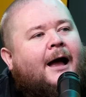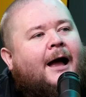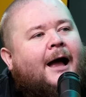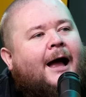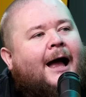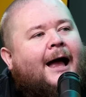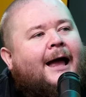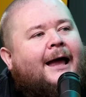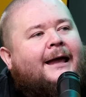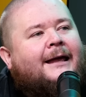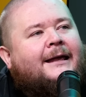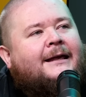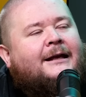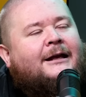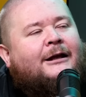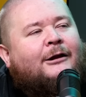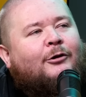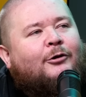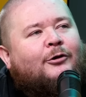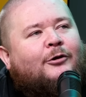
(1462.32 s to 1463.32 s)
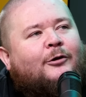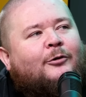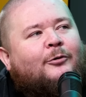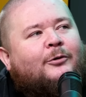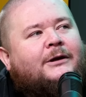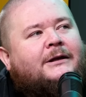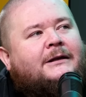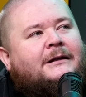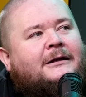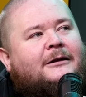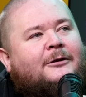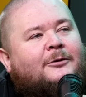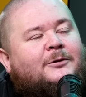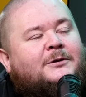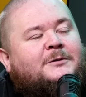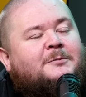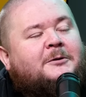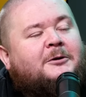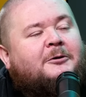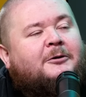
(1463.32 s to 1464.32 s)
I Cl Chloe
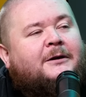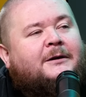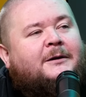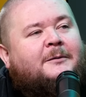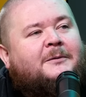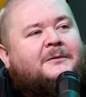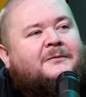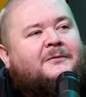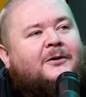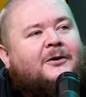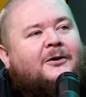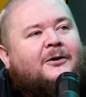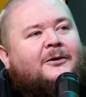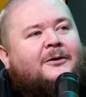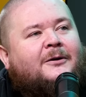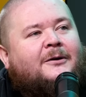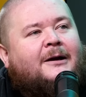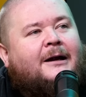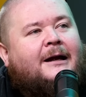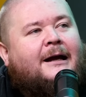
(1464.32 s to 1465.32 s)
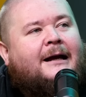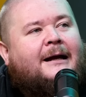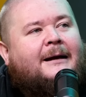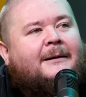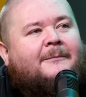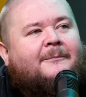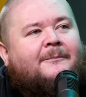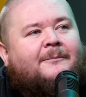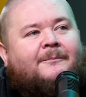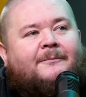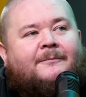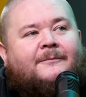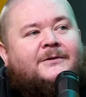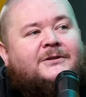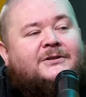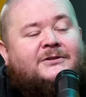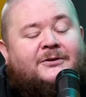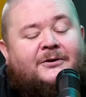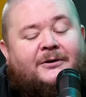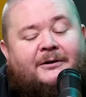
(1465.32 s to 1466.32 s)
Chloe's been great to be fair. Um,
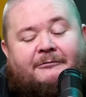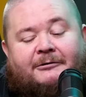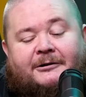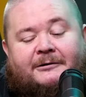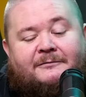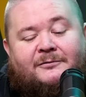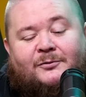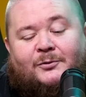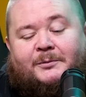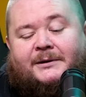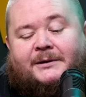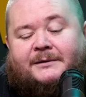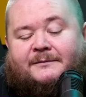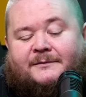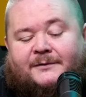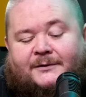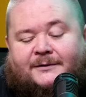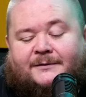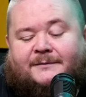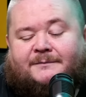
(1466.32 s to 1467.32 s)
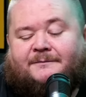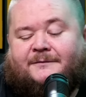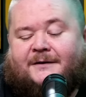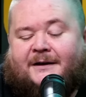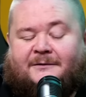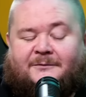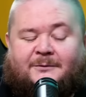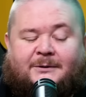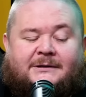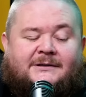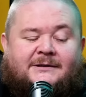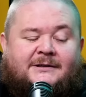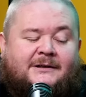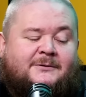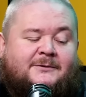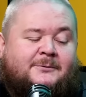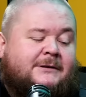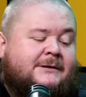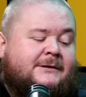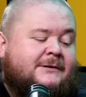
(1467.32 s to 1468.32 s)
she's done everything for me for five weeks,
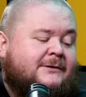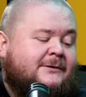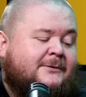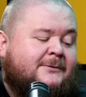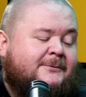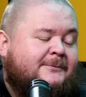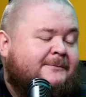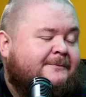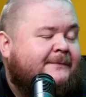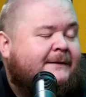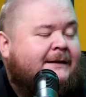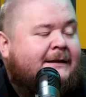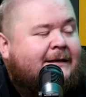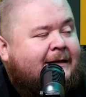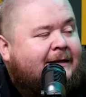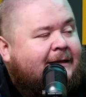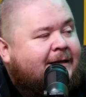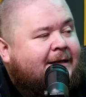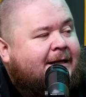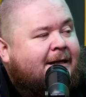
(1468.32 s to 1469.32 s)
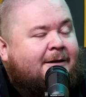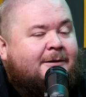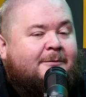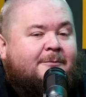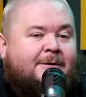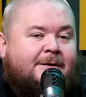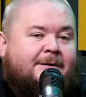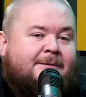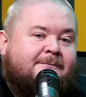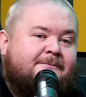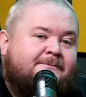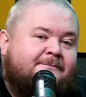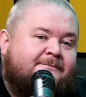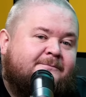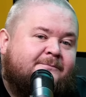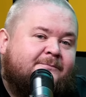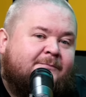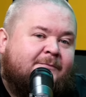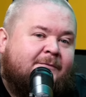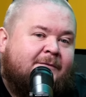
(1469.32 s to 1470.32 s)
six weeks, so. Some would say longer,
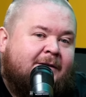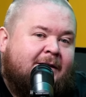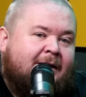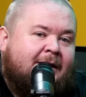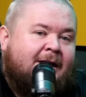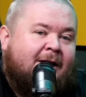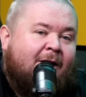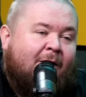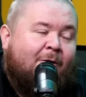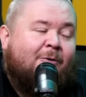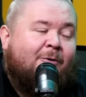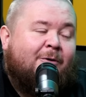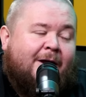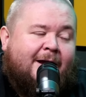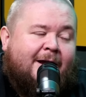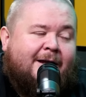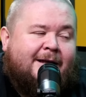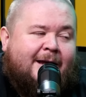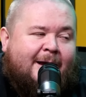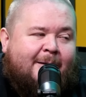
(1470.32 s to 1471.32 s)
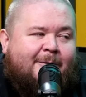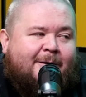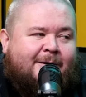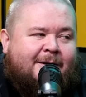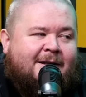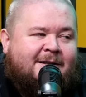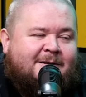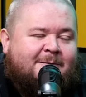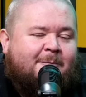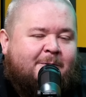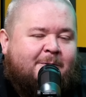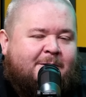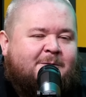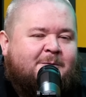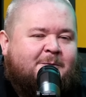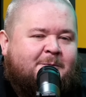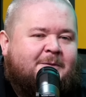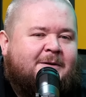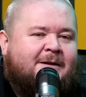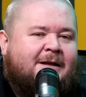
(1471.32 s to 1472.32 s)
but okay. Oh yeah, yeah, but oh. but
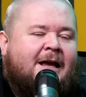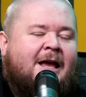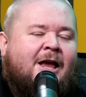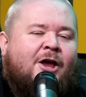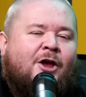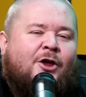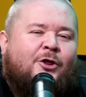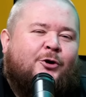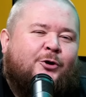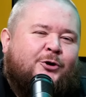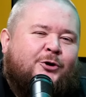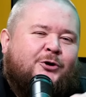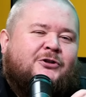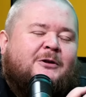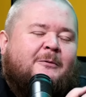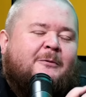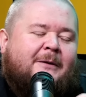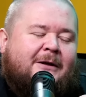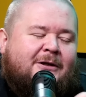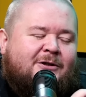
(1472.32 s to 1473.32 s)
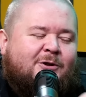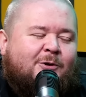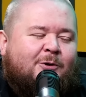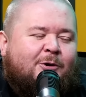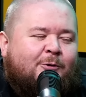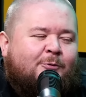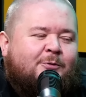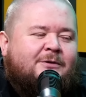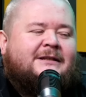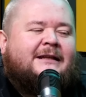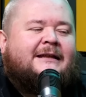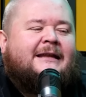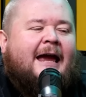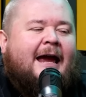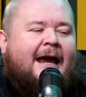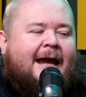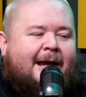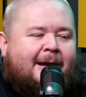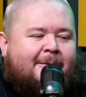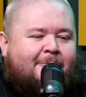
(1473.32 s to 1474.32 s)
years. there used to be. So there was a
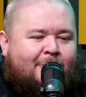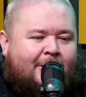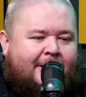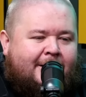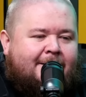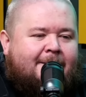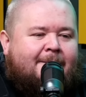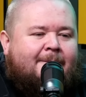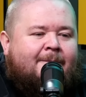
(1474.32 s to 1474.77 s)
time, right?